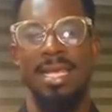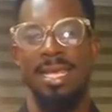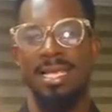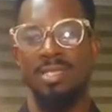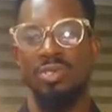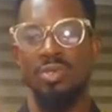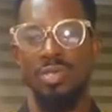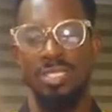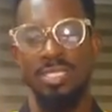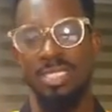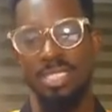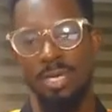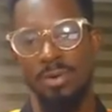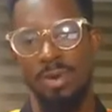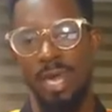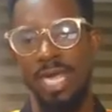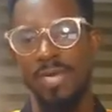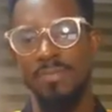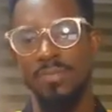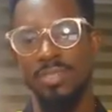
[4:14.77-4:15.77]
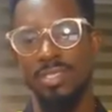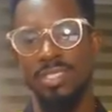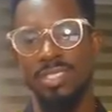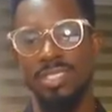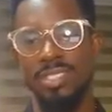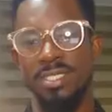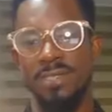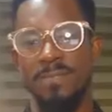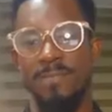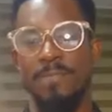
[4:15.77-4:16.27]
is not in the right
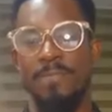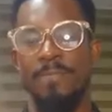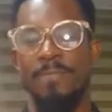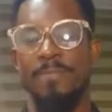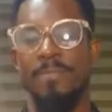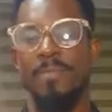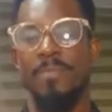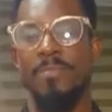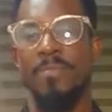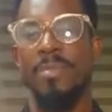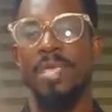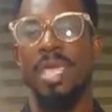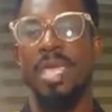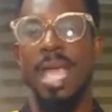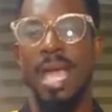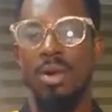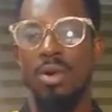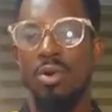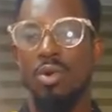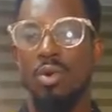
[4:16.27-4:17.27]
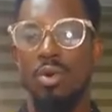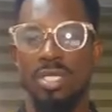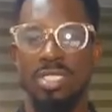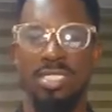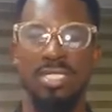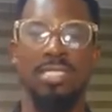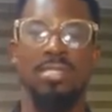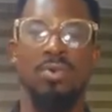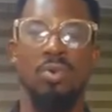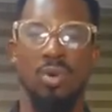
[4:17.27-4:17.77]
position. I don't know
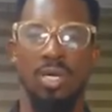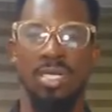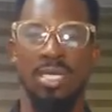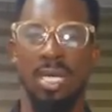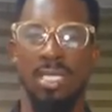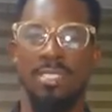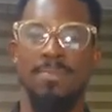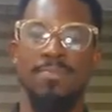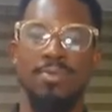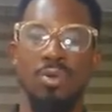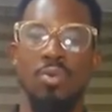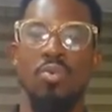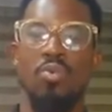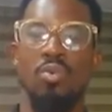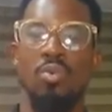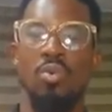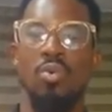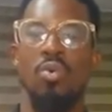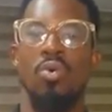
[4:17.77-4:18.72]
what Gazprom